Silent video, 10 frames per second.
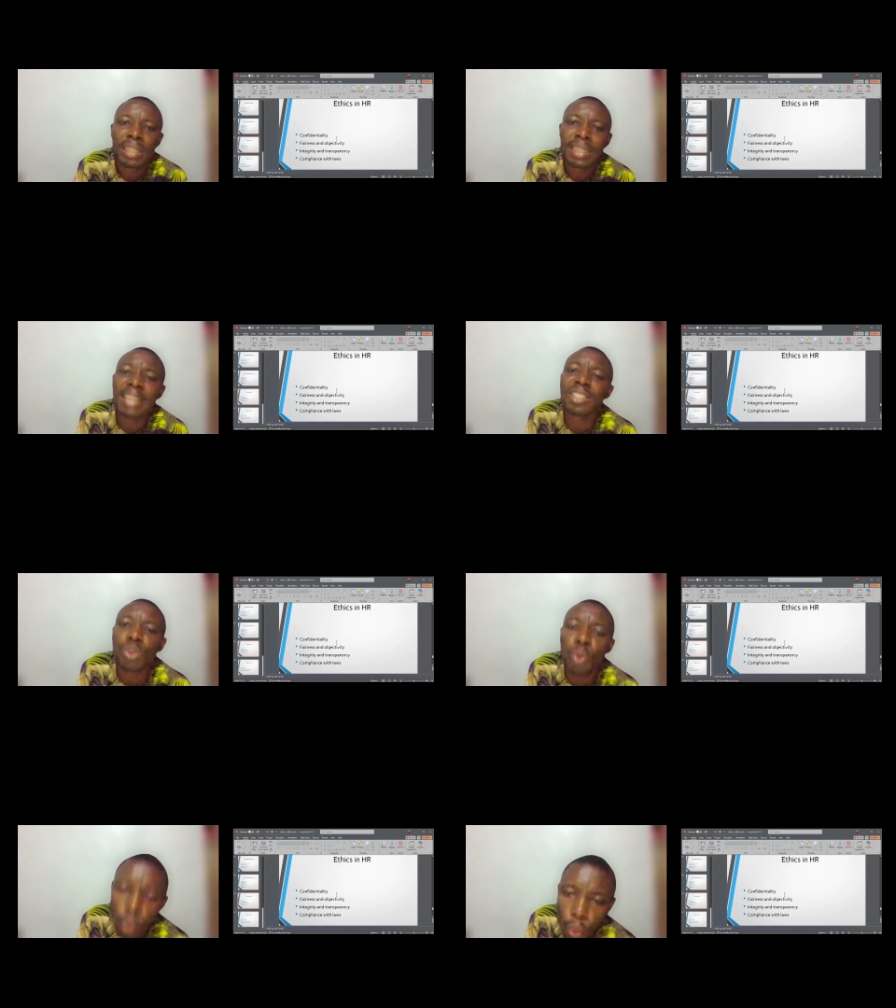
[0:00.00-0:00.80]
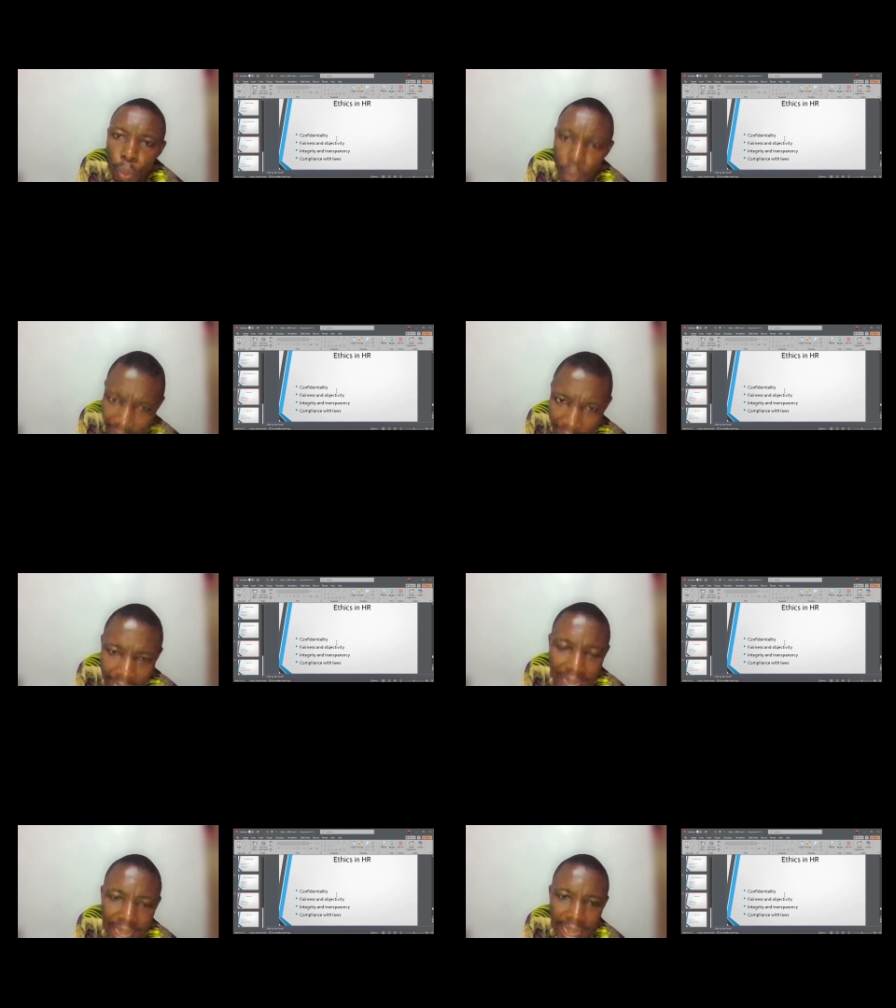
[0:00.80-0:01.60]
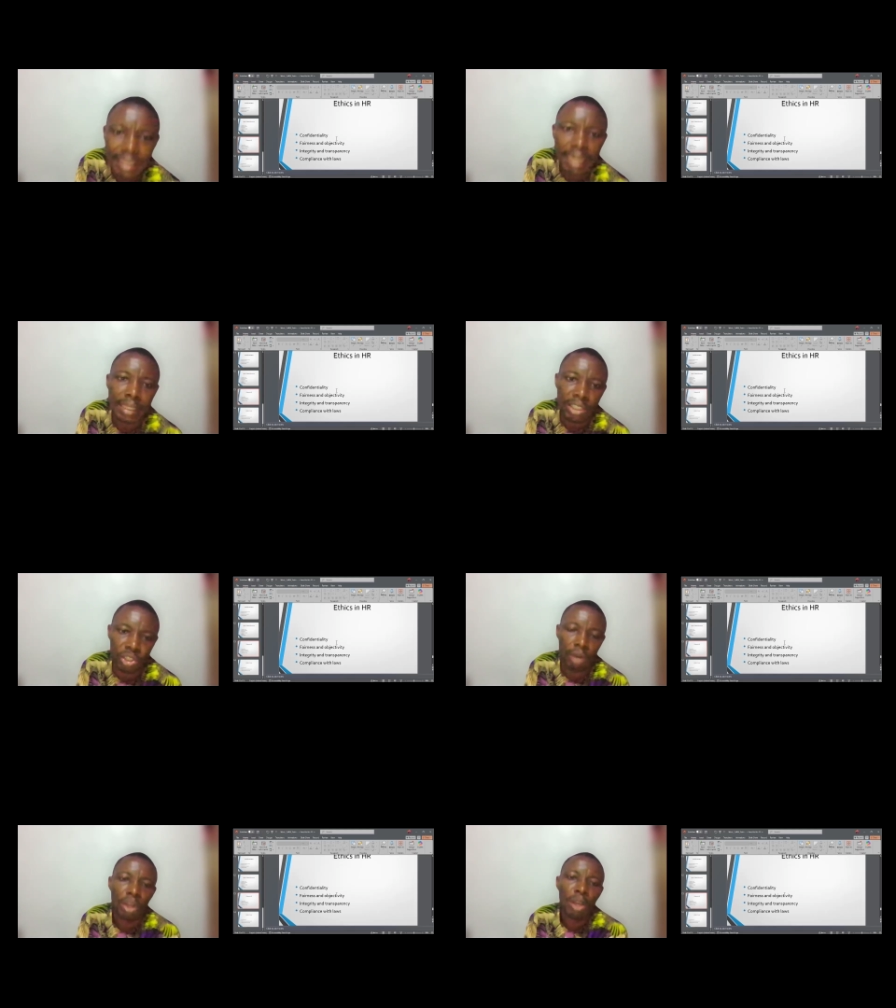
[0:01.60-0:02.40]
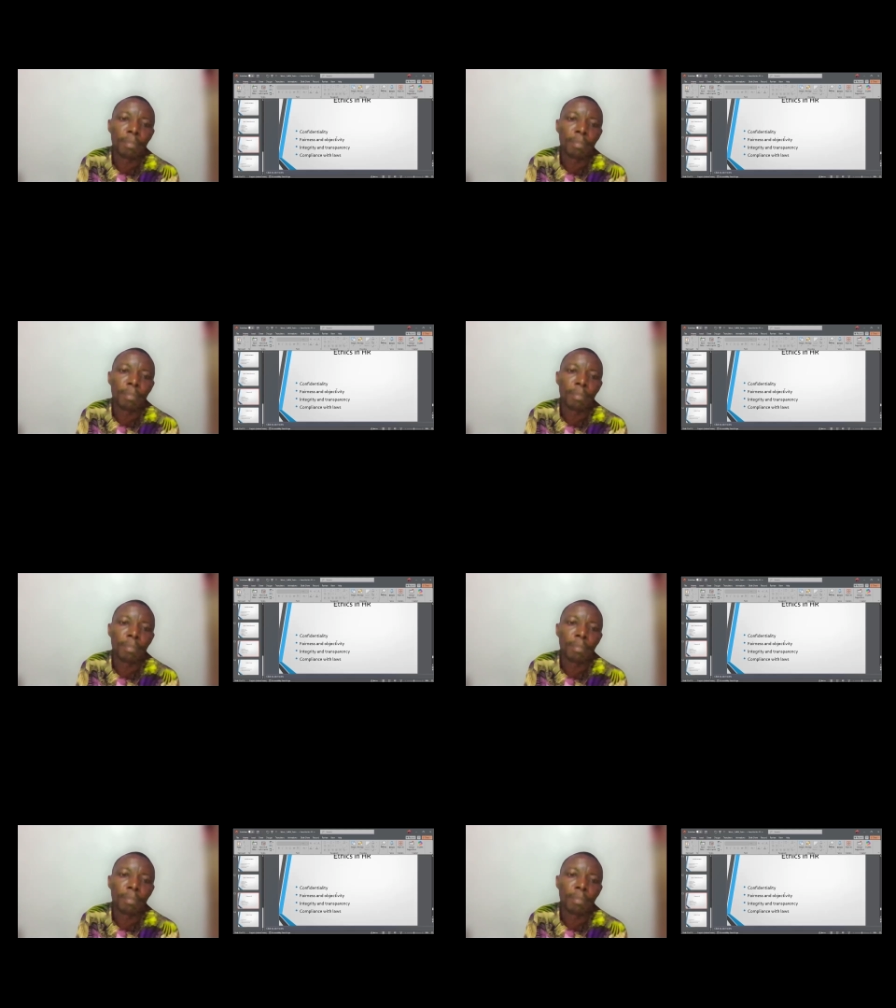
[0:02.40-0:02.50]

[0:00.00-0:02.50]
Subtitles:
That is who we are as an HR.